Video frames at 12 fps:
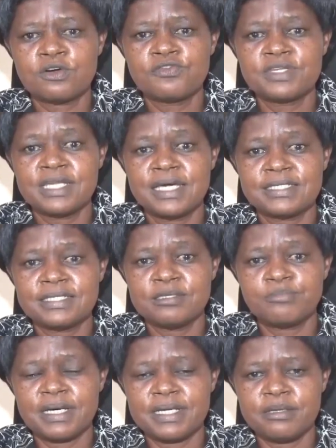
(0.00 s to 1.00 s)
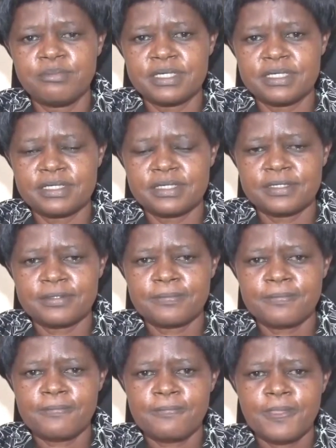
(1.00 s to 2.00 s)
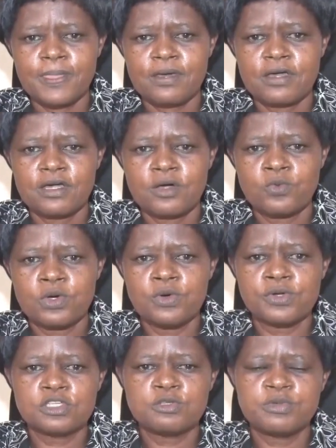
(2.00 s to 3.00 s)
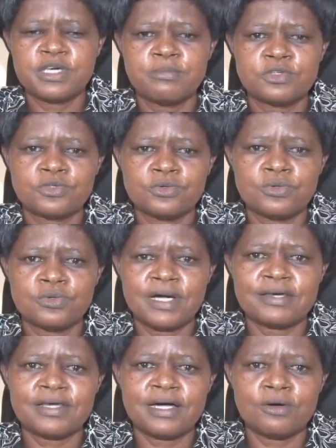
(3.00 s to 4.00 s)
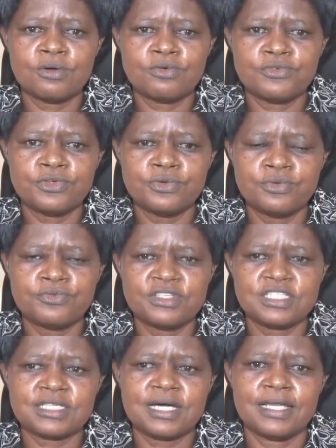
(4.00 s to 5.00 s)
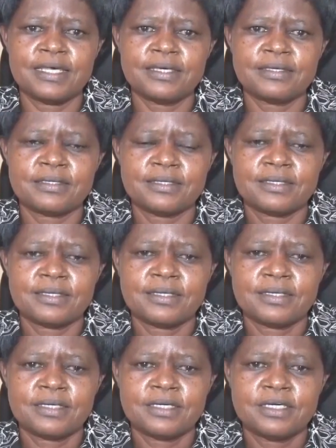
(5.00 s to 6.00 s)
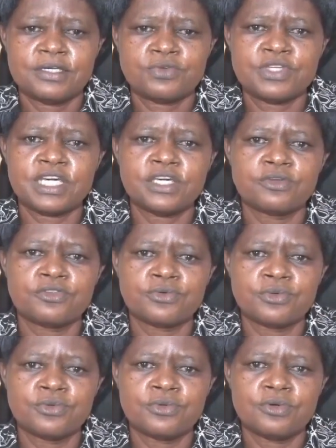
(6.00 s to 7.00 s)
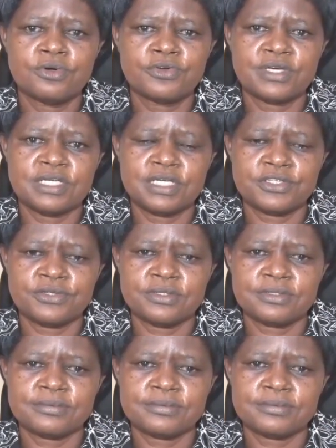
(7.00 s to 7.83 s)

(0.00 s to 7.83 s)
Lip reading: COVID-19 pandemic, we will not be able to gather all of you physically to take you through orientation.